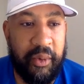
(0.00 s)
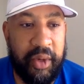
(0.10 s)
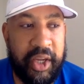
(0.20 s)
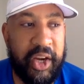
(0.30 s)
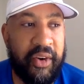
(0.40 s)

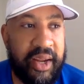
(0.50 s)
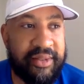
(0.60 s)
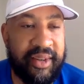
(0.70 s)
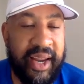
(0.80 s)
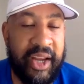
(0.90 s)

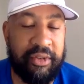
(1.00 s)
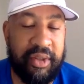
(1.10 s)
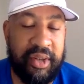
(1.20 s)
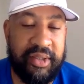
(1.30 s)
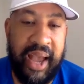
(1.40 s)
curious and
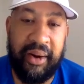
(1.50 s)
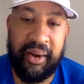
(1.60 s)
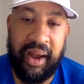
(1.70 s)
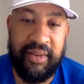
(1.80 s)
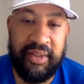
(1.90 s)
interested to see how
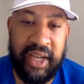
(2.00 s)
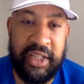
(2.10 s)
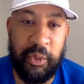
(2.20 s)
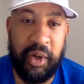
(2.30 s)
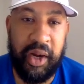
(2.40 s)
the
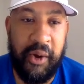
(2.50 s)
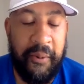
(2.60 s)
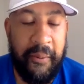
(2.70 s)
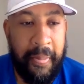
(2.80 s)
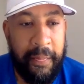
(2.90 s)
conversation would
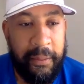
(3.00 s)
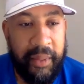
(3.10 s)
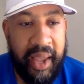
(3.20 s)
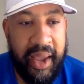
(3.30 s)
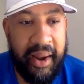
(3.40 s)
go.
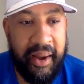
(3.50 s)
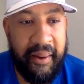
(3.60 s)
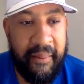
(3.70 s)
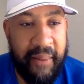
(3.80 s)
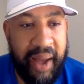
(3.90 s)
And
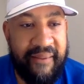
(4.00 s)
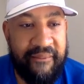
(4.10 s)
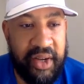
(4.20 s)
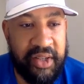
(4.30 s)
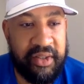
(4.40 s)
I
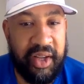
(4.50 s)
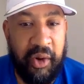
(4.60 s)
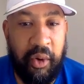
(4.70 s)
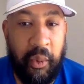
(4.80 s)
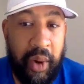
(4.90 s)
envisioned
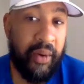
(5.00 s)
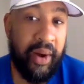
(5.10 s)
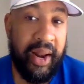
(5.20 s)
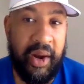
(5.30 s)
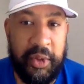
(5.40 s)
it going well,
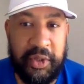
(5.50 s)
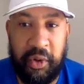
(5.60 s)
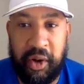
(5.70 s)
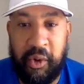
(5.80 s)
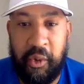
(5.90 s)
and I know it's
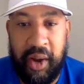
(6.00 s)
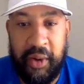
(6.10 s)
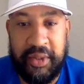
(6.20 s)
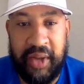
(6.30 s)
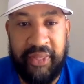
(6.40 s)
going to go
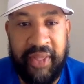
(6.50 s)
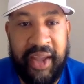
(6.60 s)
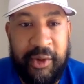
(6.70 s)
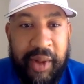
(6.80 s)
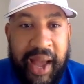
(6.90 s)
well. So I
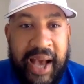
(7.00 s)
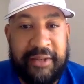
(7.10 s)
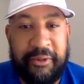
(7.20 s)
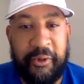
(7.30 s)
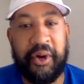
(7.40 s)
thank you
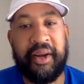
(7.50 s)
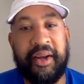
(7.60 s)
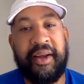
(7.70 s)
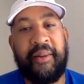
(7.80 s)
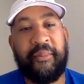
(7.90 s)
guys for
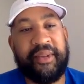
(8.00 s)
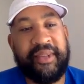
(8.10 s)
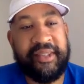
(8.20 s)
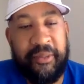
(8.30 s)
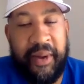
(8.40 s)

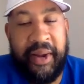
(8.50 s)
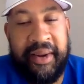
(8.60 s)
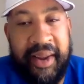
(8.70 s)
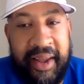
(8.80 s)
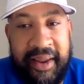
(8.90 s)

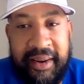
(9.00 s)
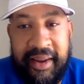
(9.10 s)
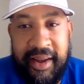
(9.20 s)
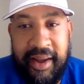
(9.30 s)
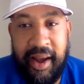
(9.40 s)
participating in
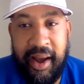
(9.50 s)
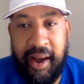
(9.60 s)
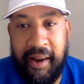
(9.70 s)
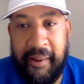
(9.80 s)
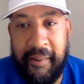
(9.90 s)

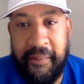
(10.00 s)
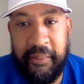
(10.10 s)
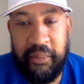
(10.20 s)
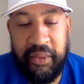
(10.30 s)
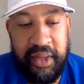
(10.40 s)

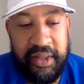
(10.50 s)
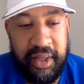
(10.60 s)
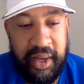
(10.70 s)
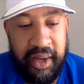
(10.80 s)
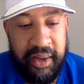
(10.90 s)

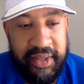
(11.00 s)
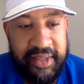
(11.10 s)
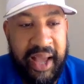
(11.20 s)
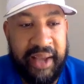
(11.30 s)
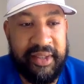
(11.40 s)
this
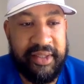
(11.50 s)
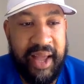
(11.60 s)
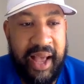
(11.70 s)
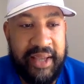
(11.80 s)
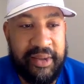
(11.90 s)

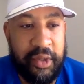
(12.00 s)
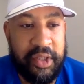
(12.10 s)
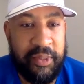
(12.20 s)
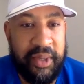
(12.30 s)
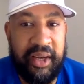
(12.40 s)
exercise, so to
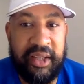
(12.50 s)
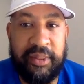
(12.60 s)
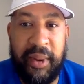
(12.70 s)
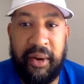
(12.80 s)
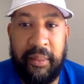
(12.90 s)
speak, an
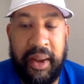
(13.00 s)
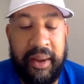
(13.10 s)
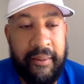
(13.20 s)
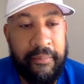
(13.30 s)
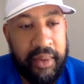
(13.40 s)

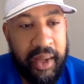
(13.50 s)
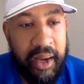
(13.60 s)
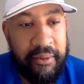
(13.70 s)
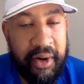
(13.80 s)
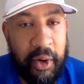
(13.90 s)
experiment.
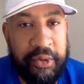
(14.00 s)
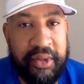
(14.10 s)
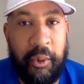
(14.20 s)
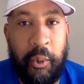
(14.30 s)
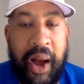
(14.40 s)
For those
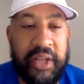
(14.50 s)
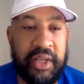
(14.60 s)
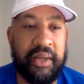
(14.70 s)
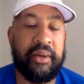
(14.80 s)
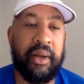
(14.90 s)
that are watching,